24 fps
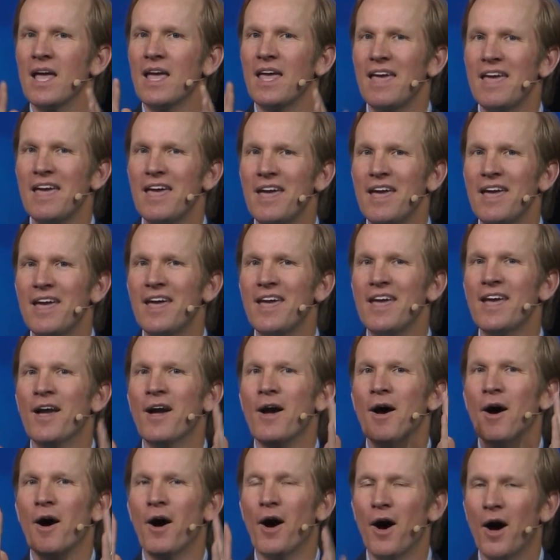he
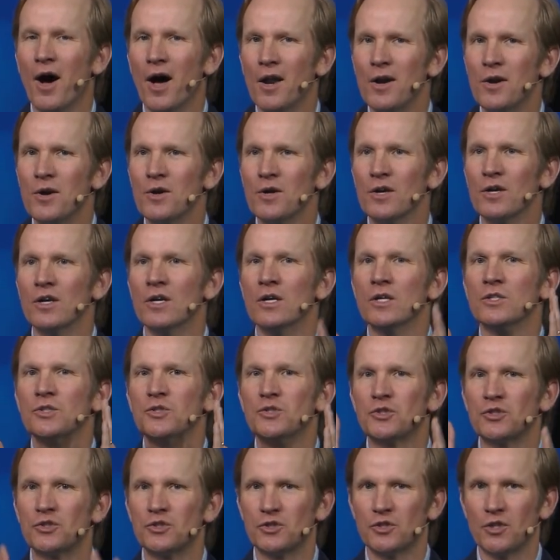
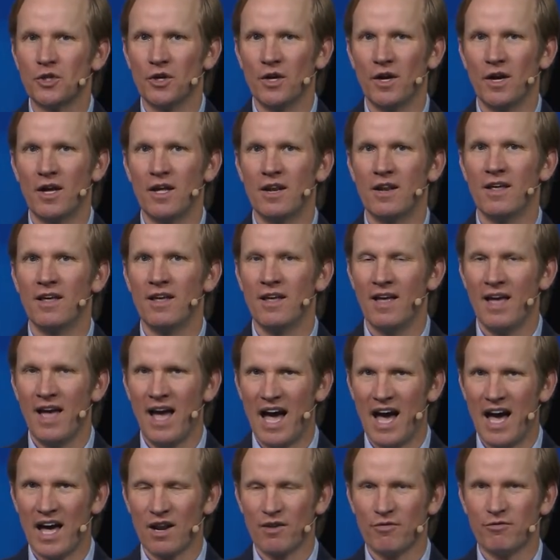understood
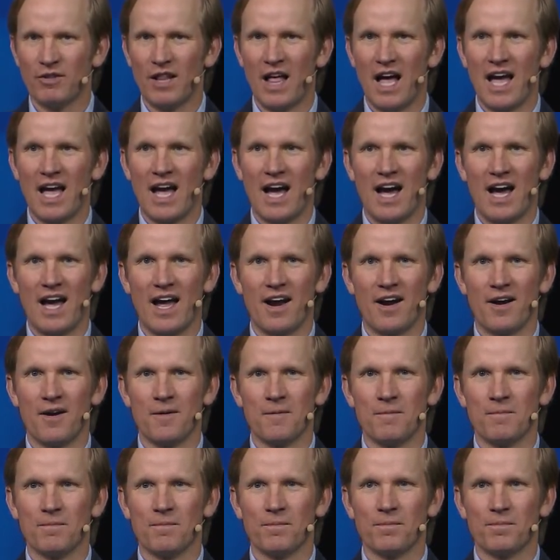how to fly higher.
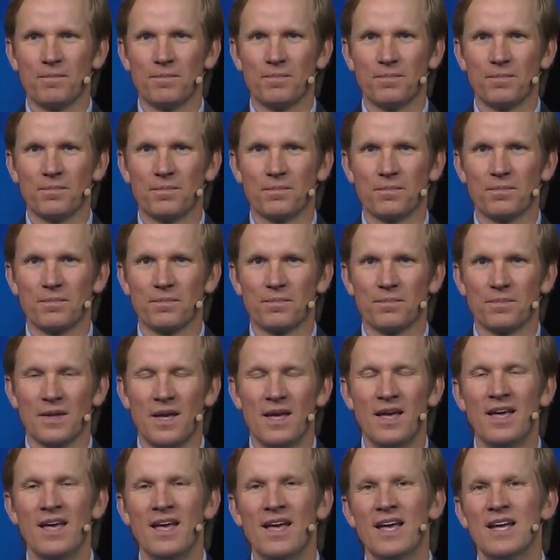
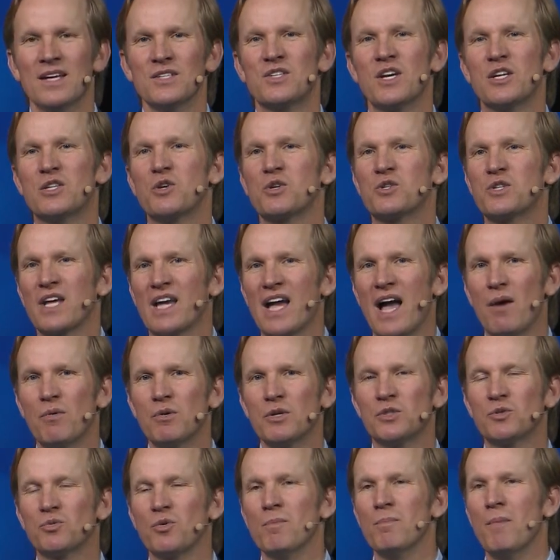It's interesting, I
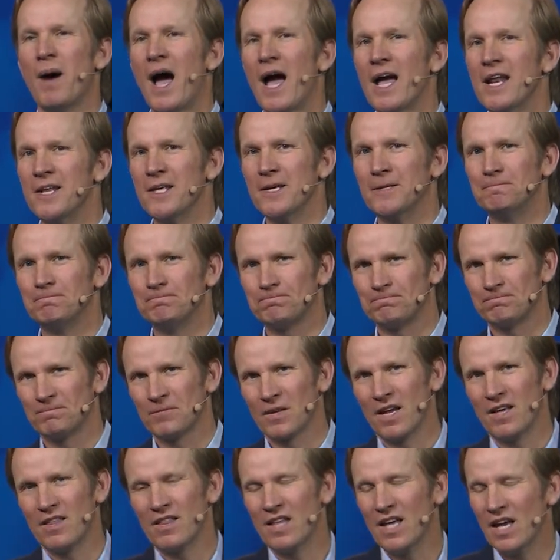was reminded
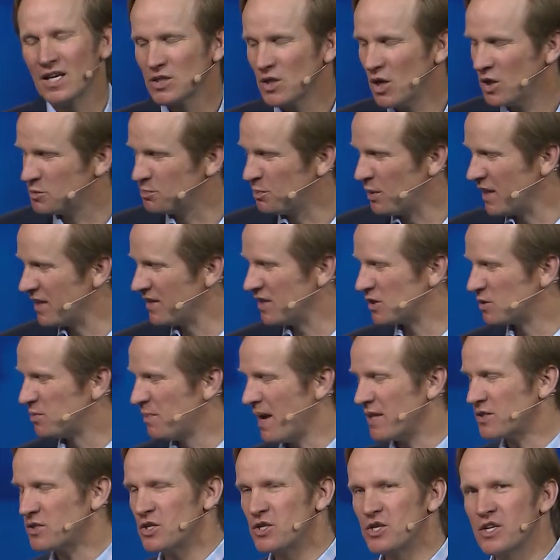as I was putting this
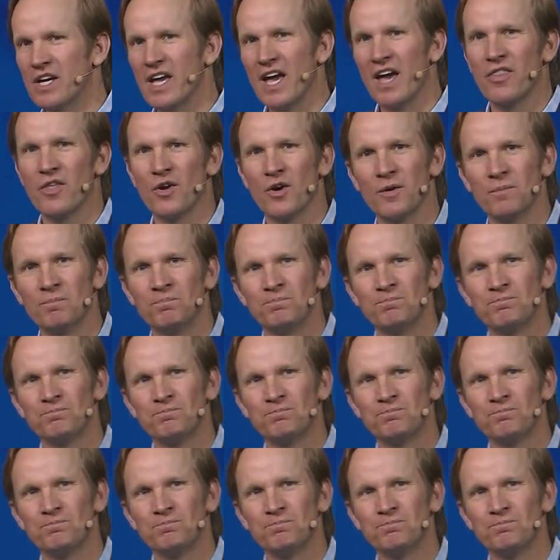message together